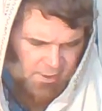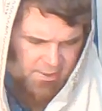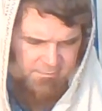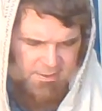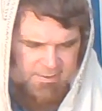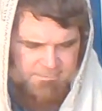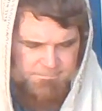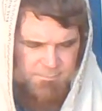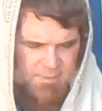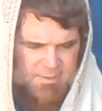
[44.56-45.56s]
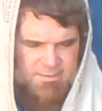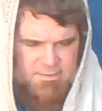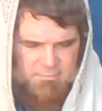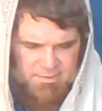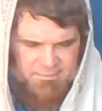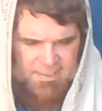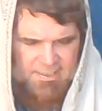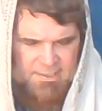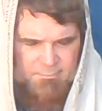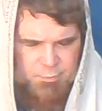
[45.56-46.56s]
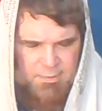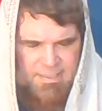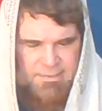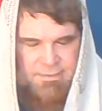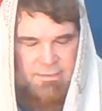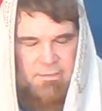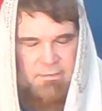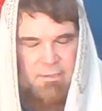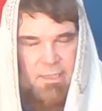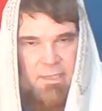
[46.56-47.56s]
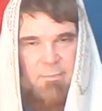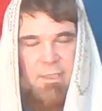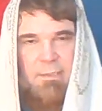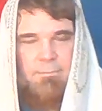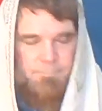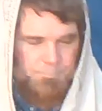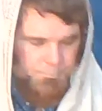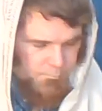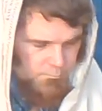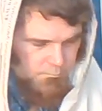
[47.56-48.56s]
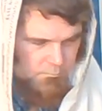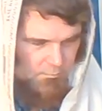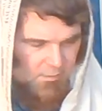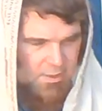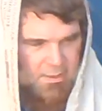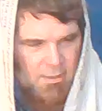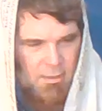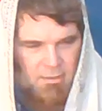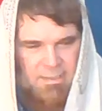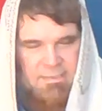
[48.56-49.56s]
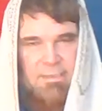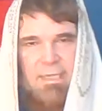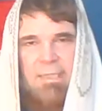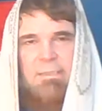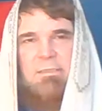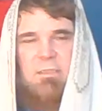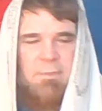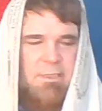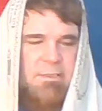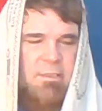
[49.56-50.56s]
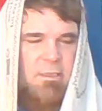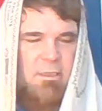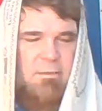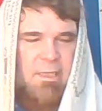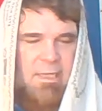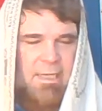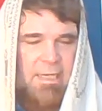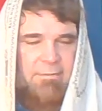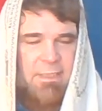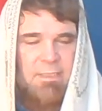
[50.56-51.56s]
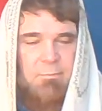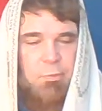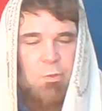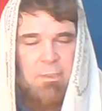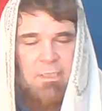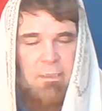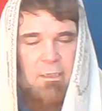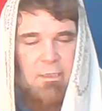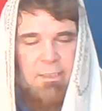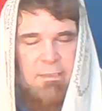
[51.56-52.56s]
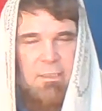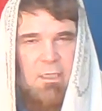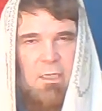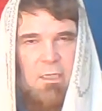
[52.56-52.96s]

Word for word: Amen. And so we thank you and praise you. Amen. All right, today's sermon is called Healing the Brokenhearted,